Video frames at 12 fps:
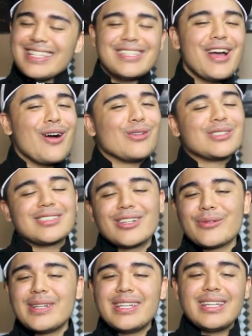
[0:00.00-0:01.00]
Yo,
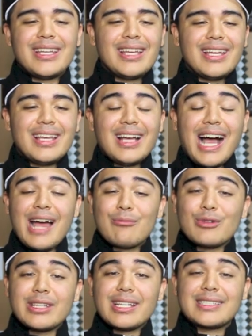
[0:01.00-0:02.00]
Seungri,
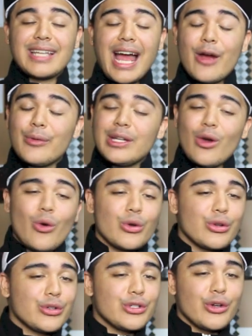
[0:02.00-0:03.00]
I'm really excited. I already
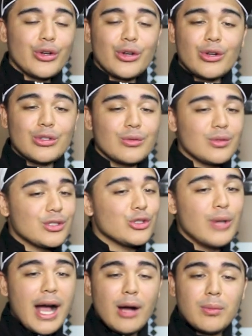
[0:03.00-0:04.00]
ordered your
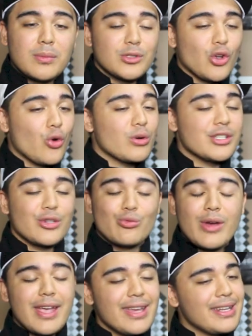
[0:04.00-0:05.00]
two albums, Orange
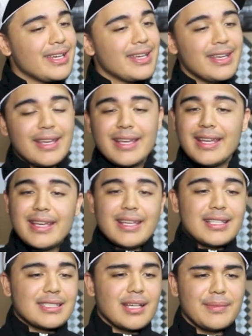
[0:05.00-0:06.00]
and Red.
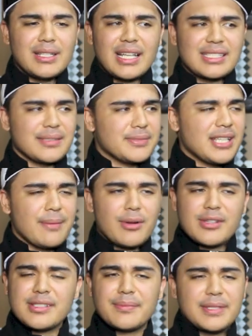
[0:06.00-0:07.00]
It's coming like
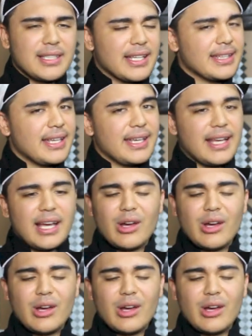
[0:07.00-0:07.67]
September or something like that.